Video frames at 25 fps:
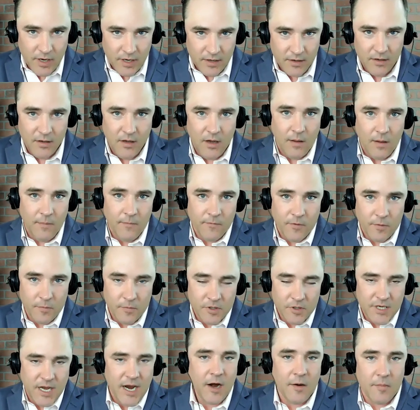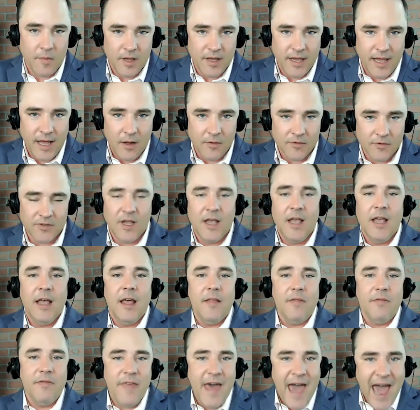income from retirement accounts,
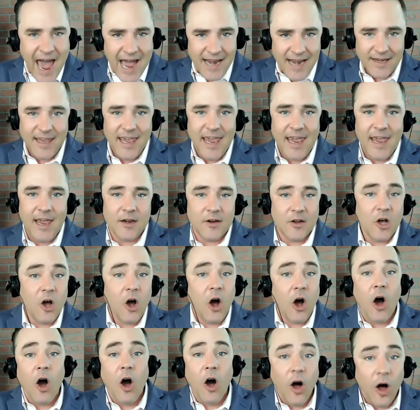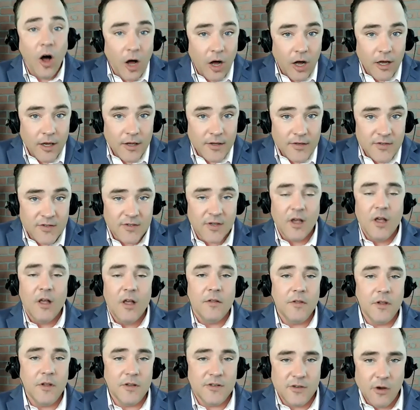that can cause
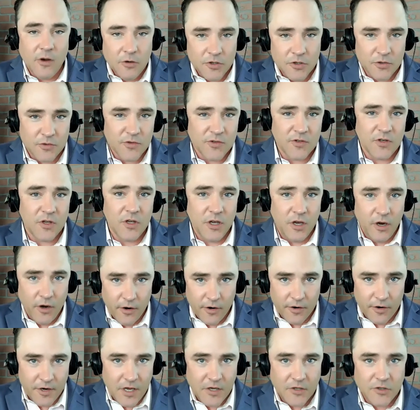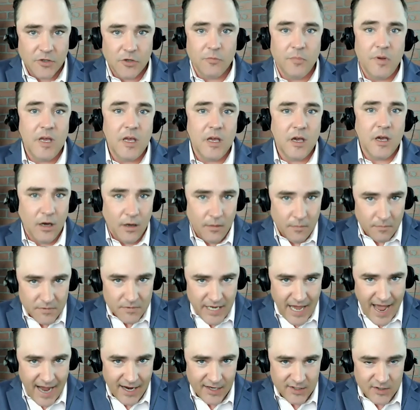the Social Security to become
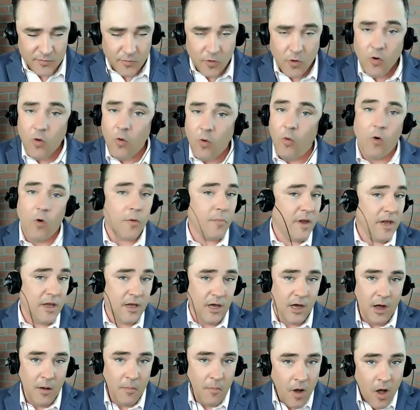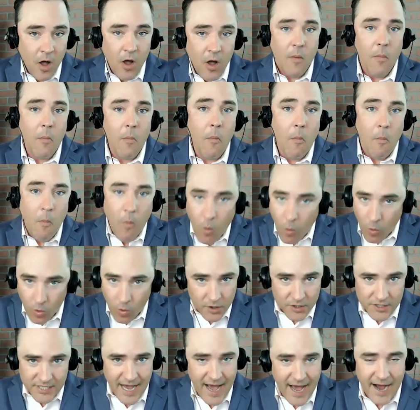taxable or become
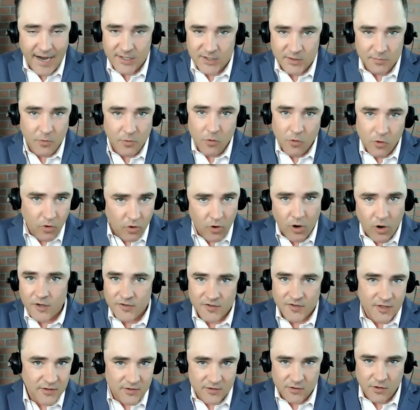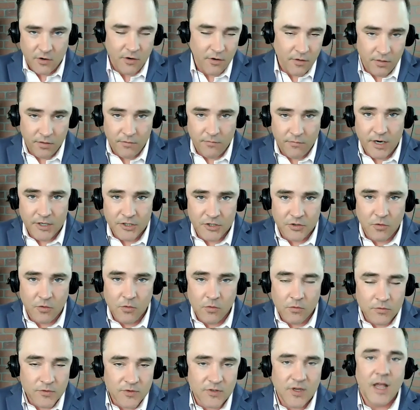more taxable, crossing certain
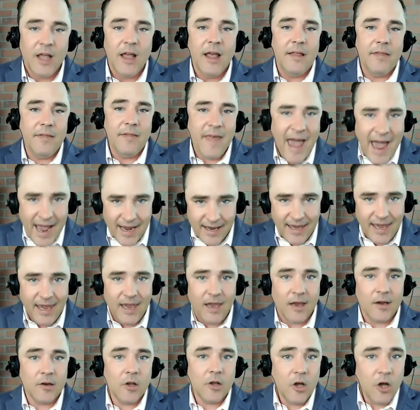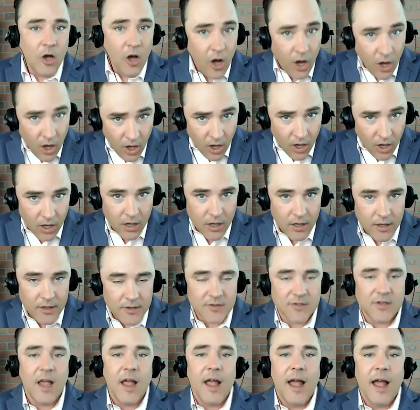thresholds. That can
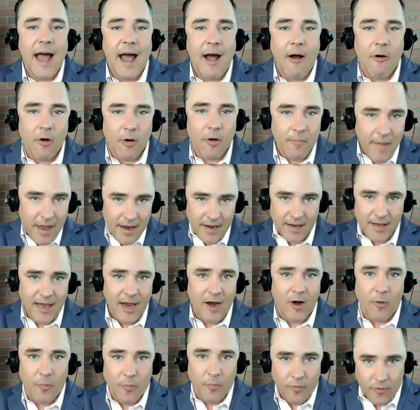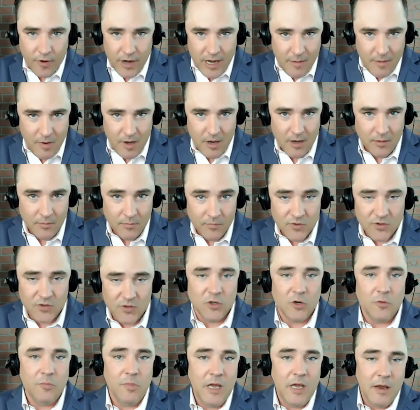cause our Medicare premiums
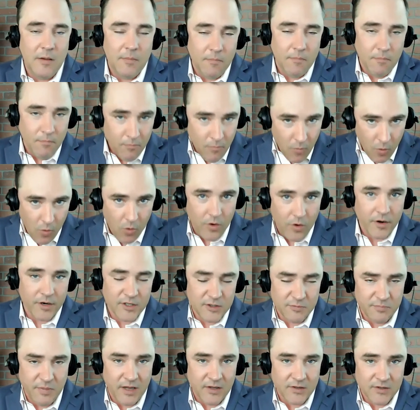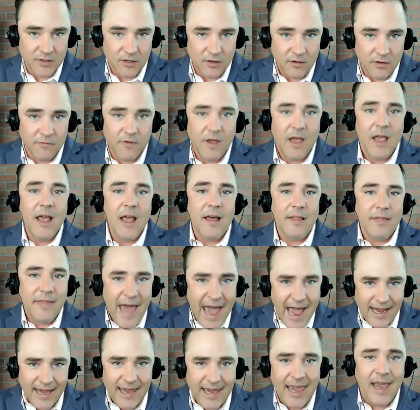to be more expensive.
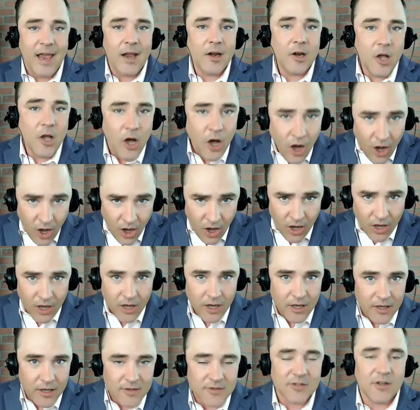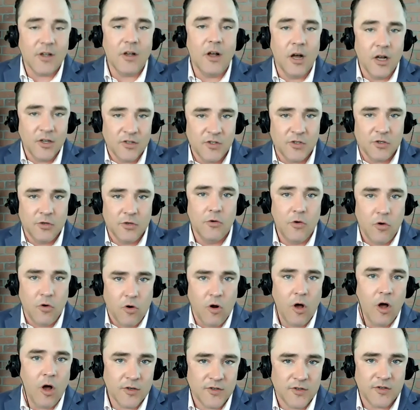That can cause us to
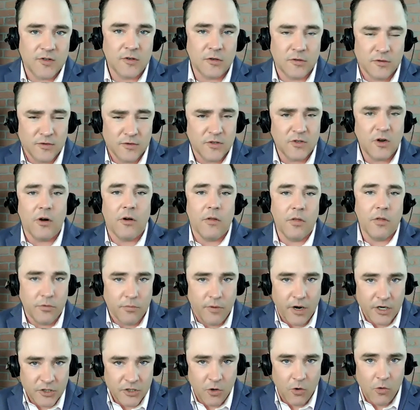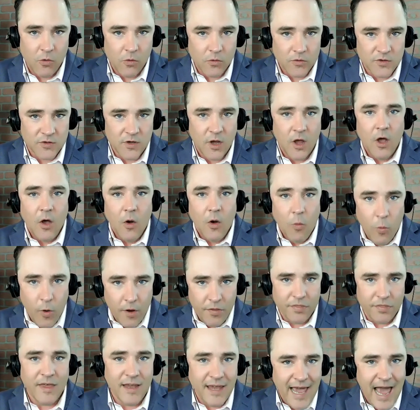cross certain thresholds
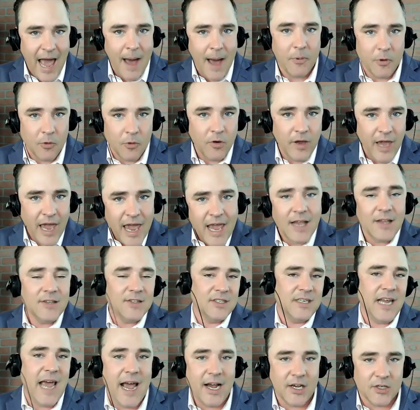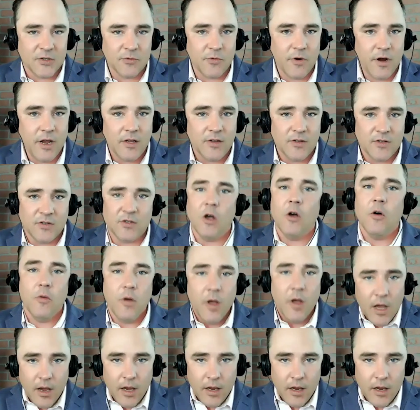with the capital gains tax rate. So